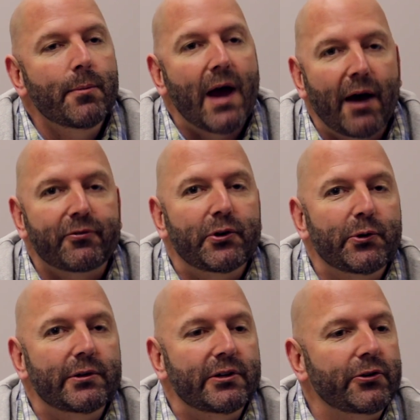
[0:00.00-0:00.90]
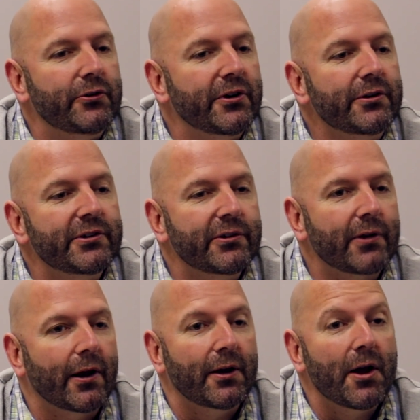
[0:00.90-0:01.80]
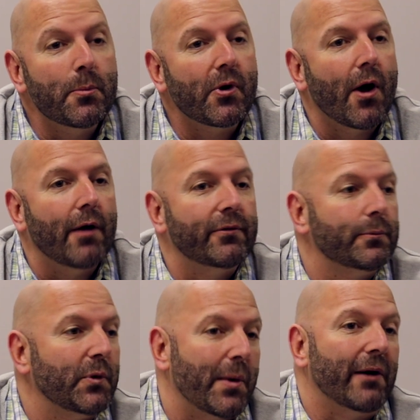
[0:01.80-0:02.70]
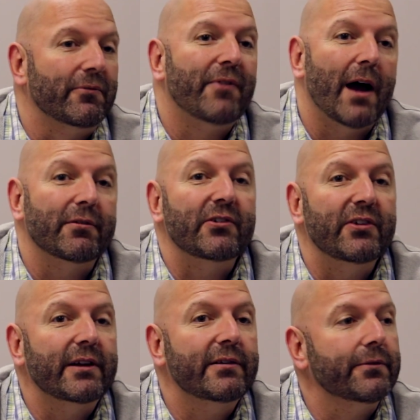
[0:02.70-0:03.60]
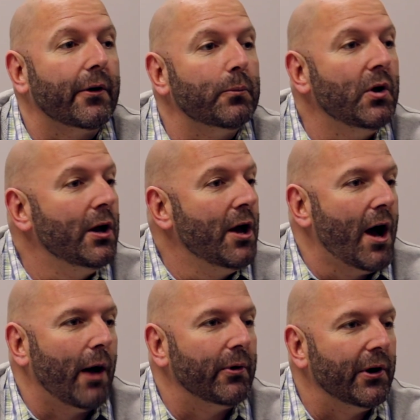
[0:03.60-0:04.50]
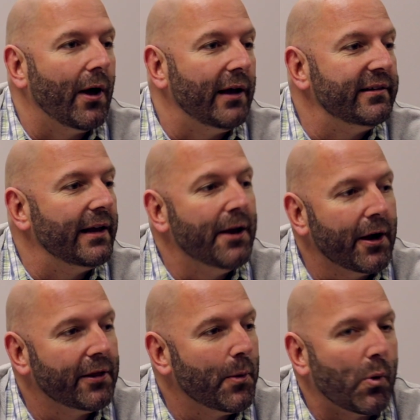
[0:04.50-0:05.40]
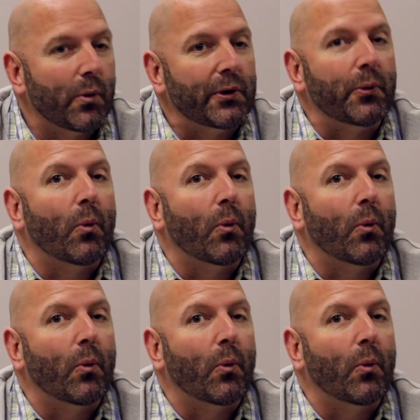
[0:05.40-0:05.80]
After doing the due diligence on a number of them, about 5 or 6 of them, I realized that none of them were really